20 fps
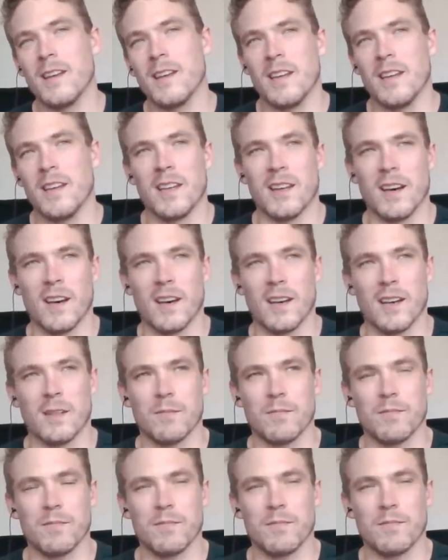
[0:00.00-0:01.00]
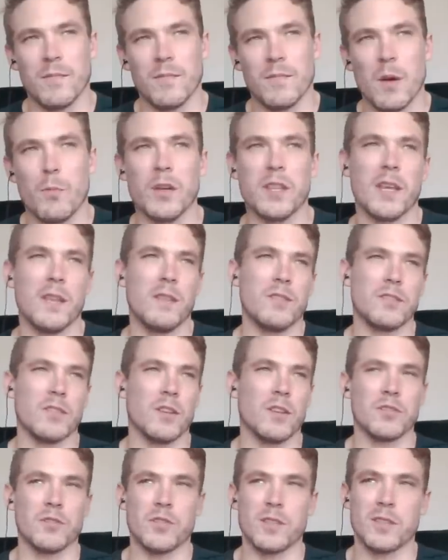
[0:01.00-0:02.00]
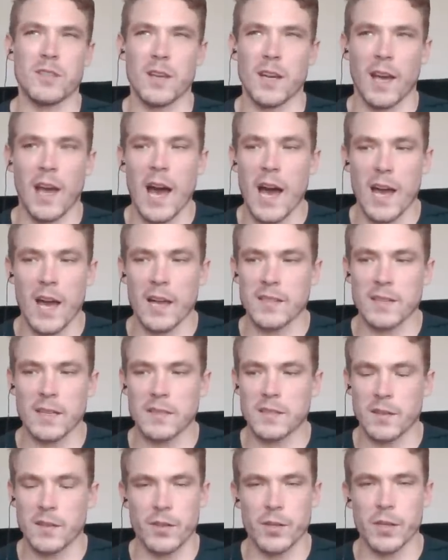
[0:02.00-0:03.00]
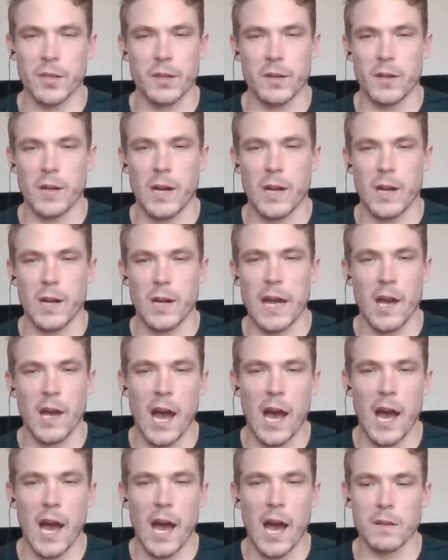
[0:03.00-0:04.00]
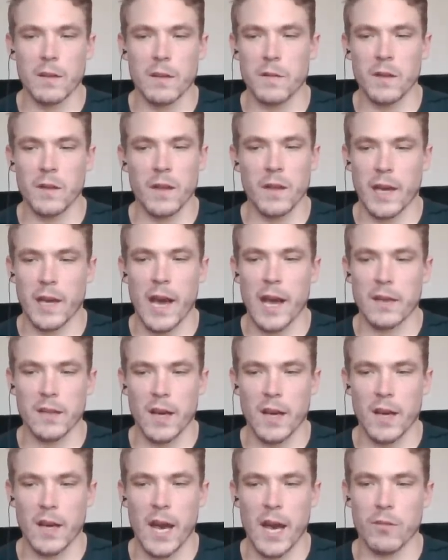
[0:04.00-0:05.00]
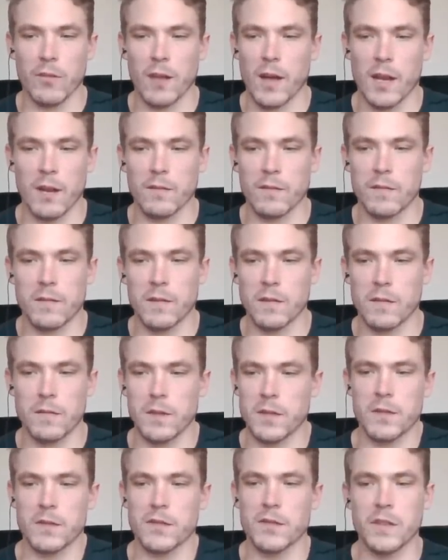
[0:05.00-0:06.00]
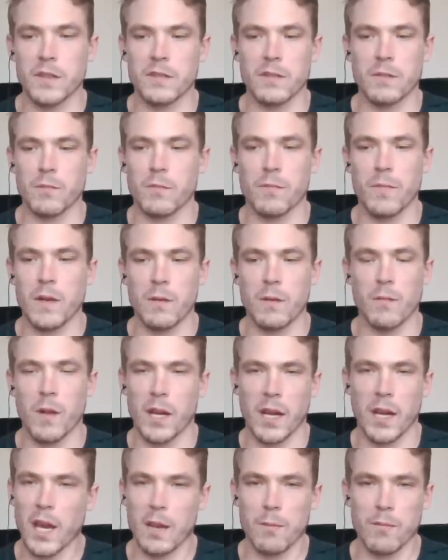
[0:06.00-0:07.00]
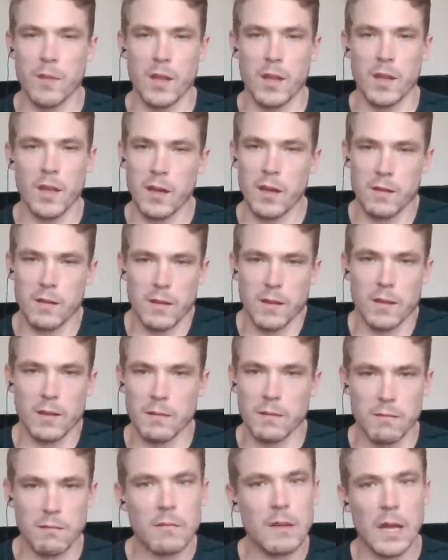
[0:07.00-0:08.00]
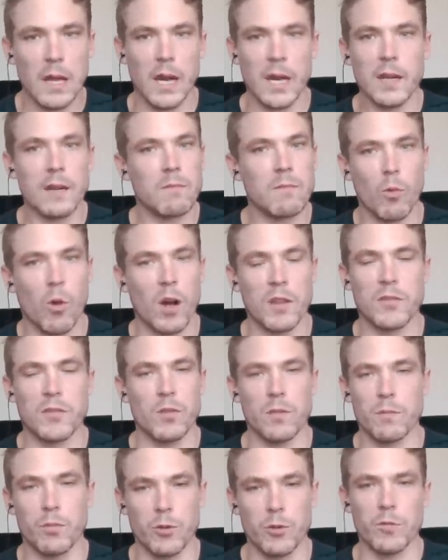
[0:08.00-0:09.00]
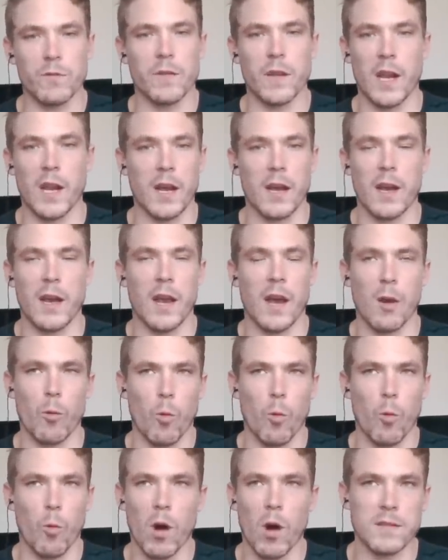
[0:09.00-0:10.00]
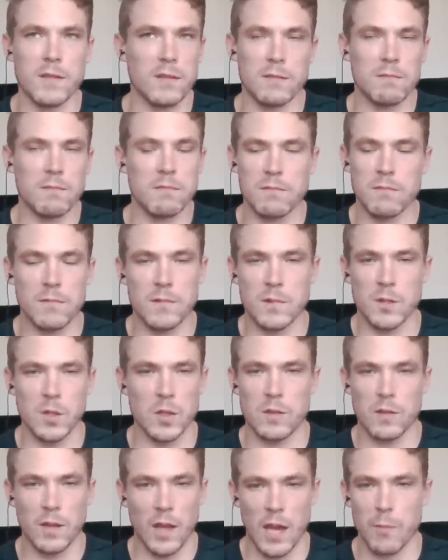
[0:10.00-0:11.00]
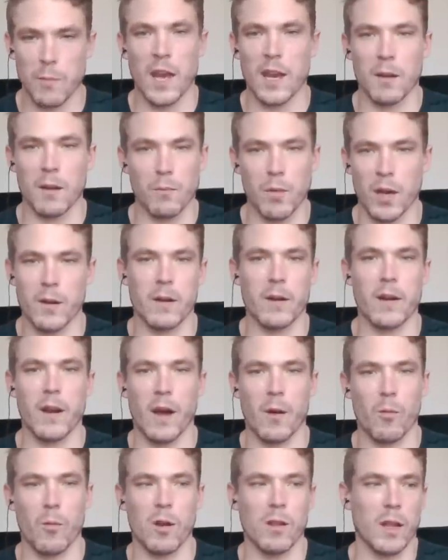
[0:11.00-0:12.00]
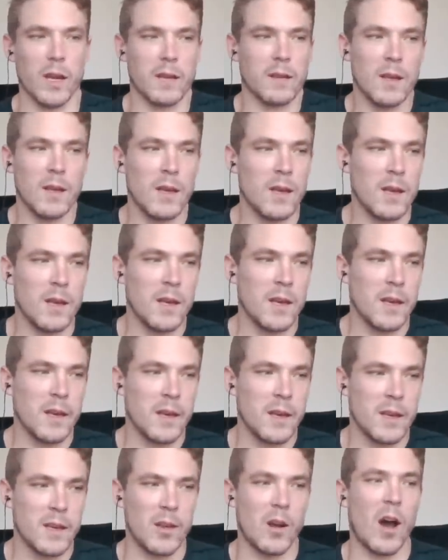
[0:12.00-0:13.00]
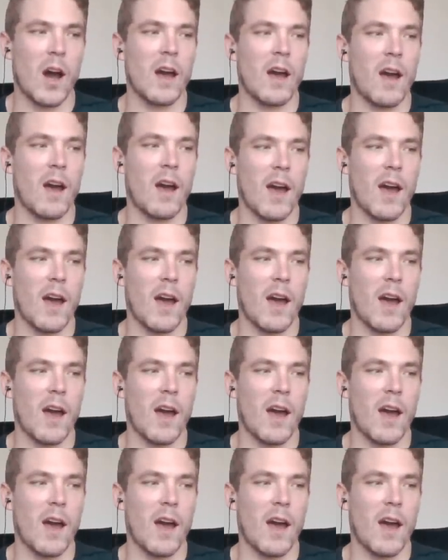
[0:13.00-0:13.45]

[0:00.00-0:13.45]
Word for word: Um, but then there's also just like I, as I said earlier, I I really feel like I I have a lot of deficiencies in in my game that I like that I want to improve, and I and I want to to keep getting better, and I want like, you know, I. I